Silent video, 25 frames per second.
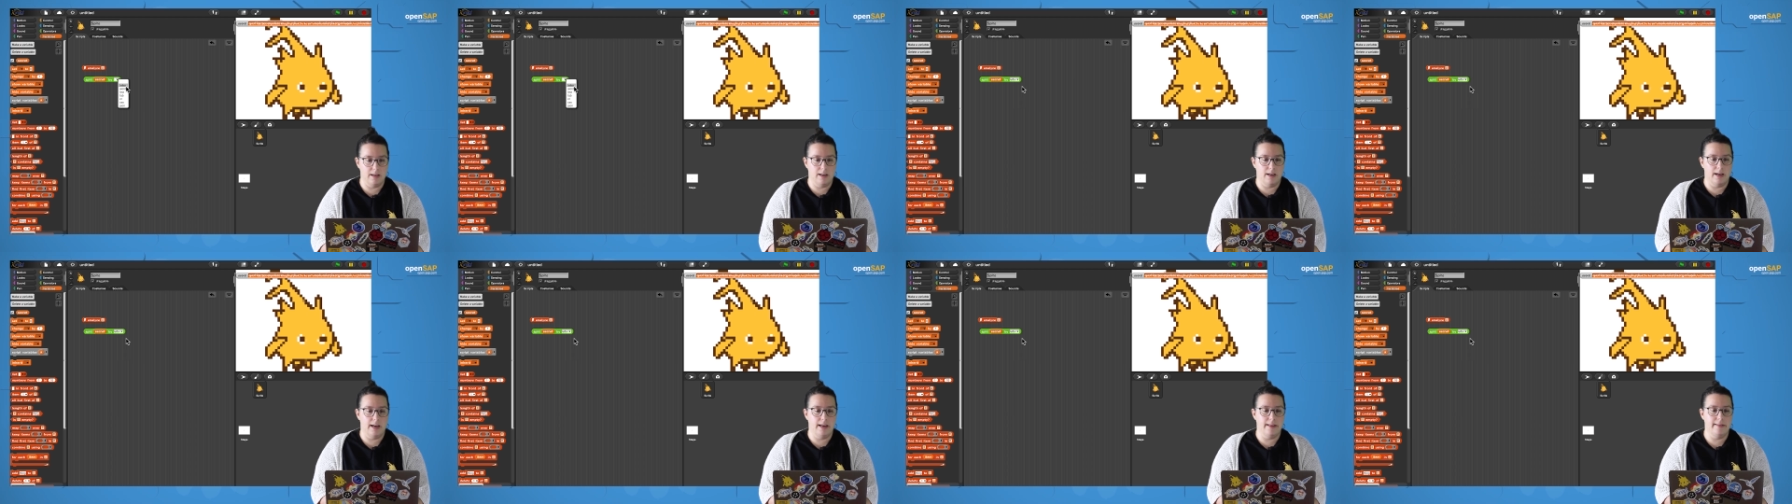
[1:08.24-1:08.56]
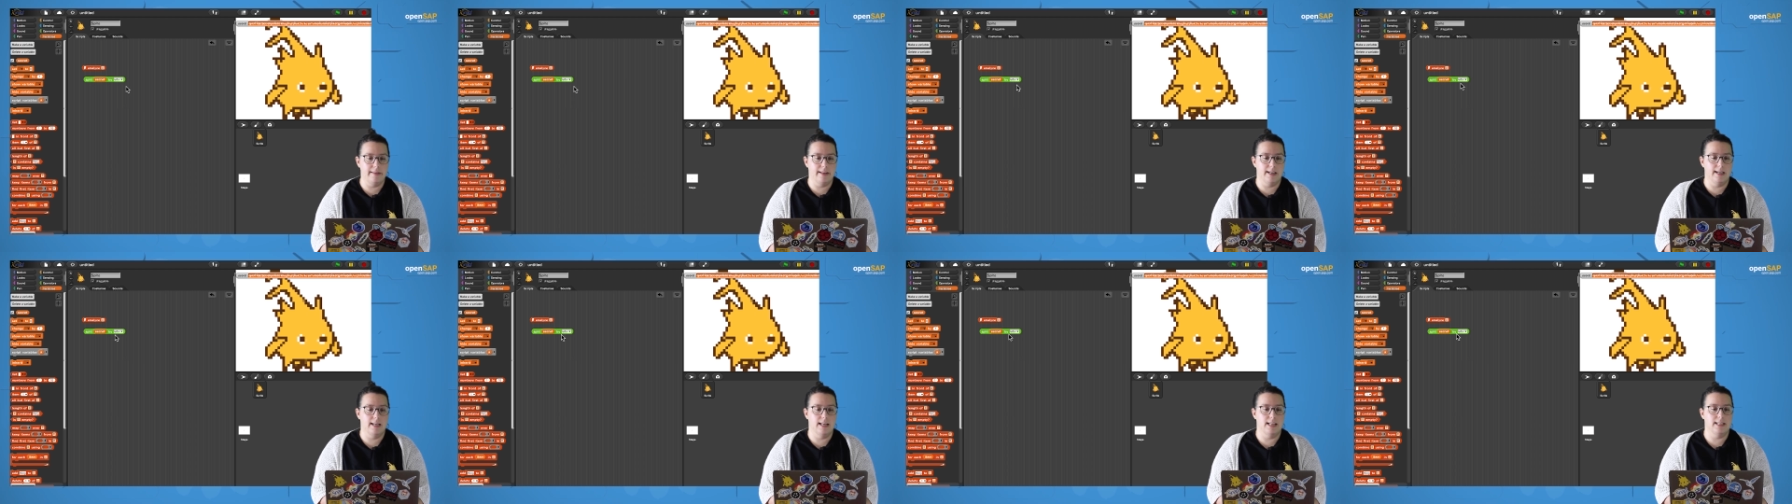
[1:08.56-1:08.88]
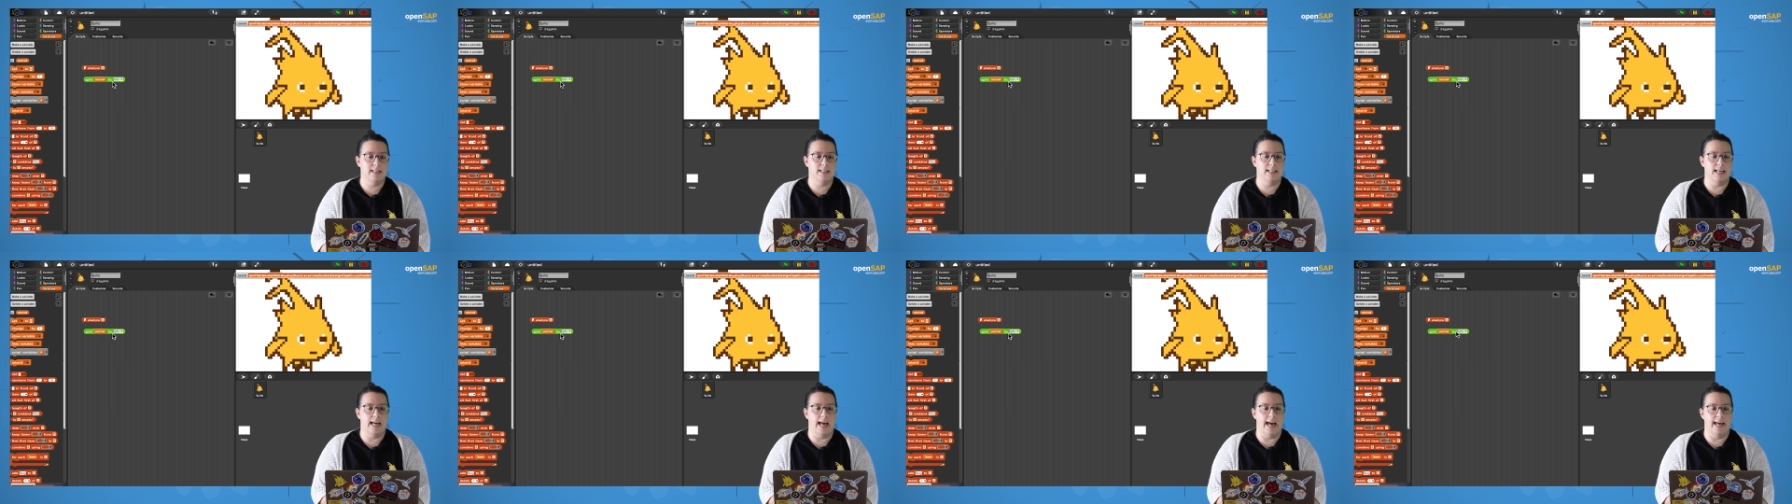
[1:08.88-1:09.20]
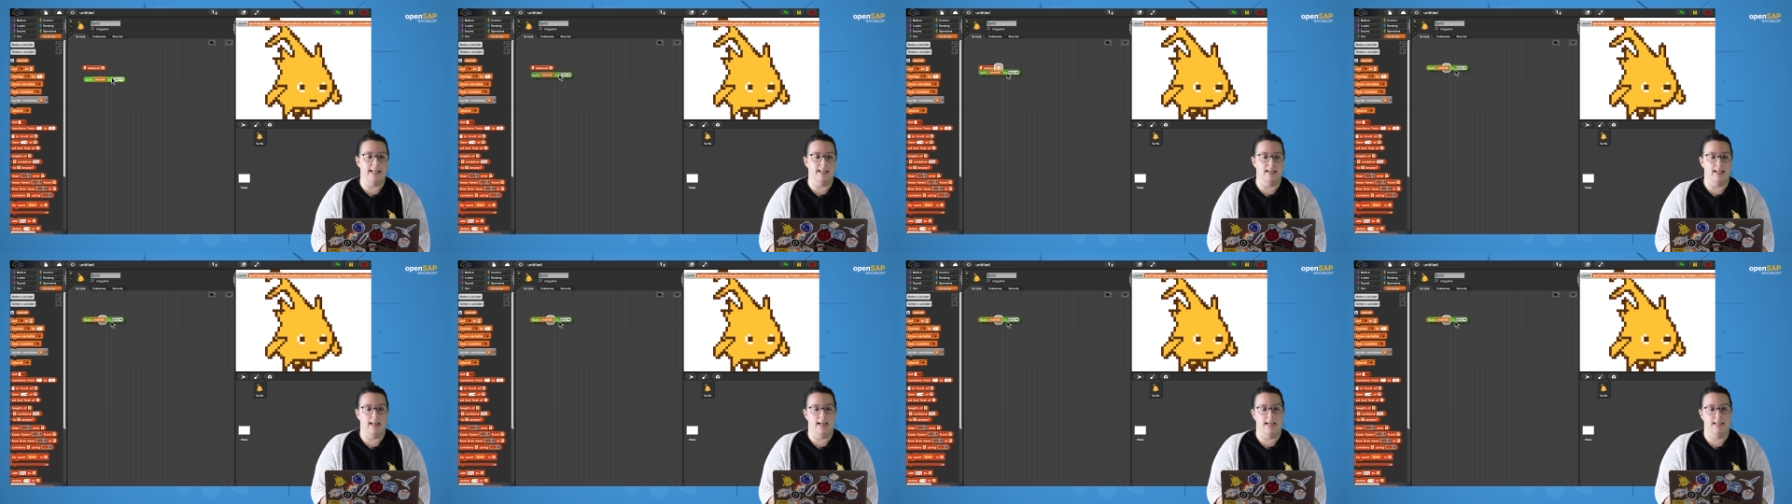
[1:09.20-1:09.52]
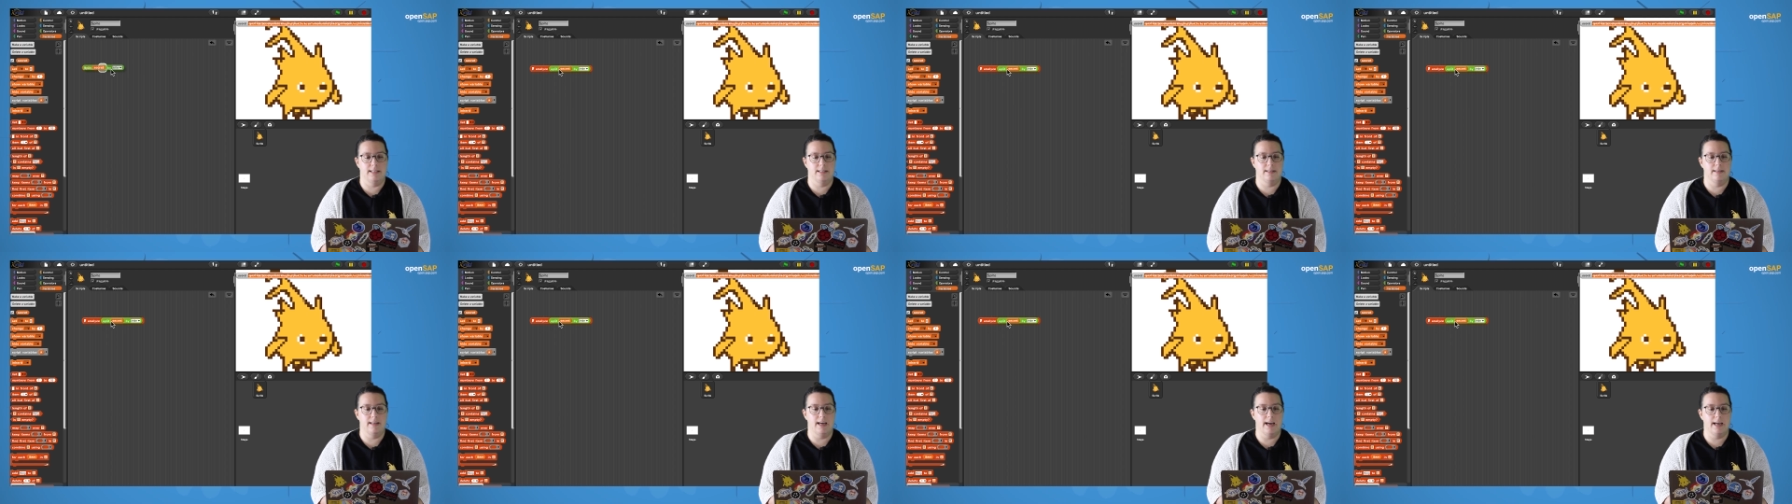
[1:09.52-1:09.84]
And then let's
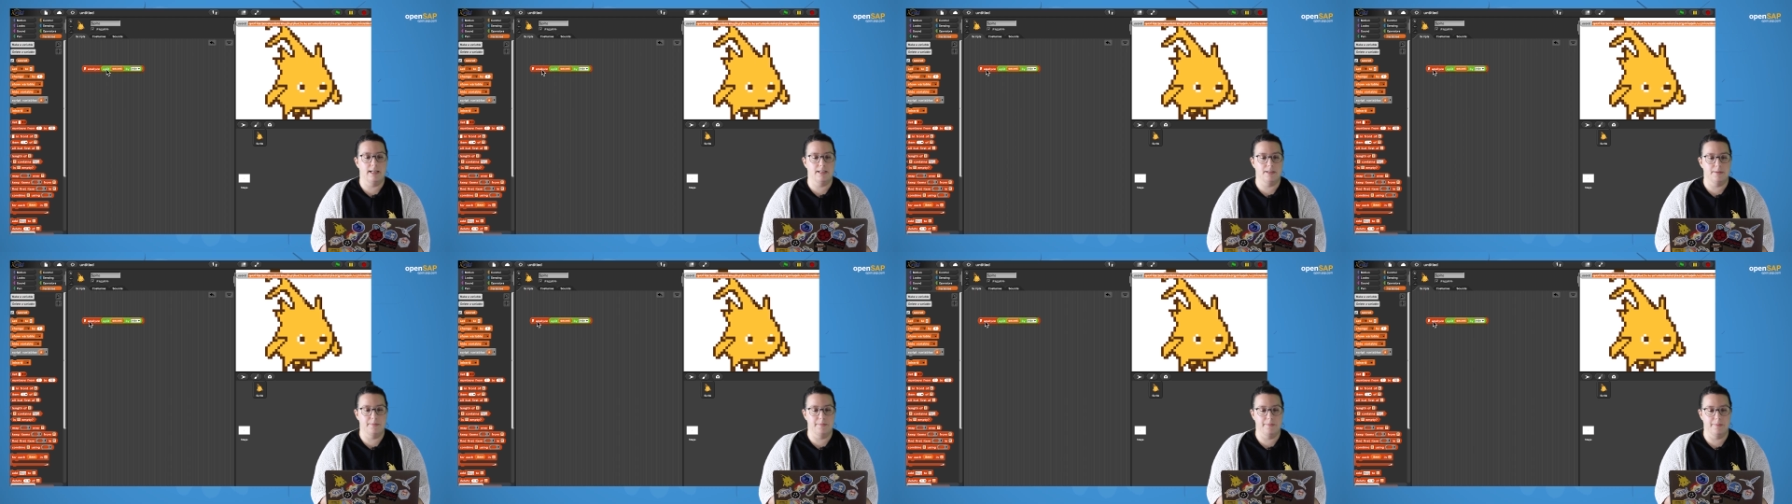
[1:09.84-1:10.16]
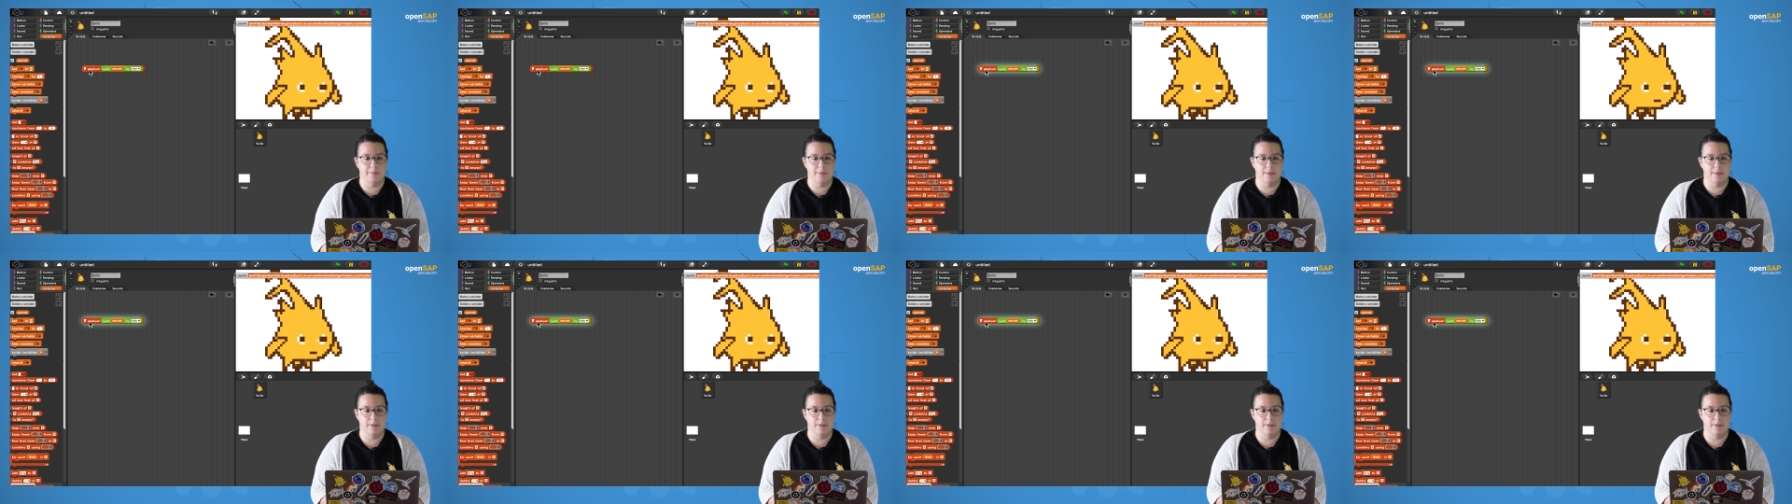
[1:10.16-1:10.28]
analyze that.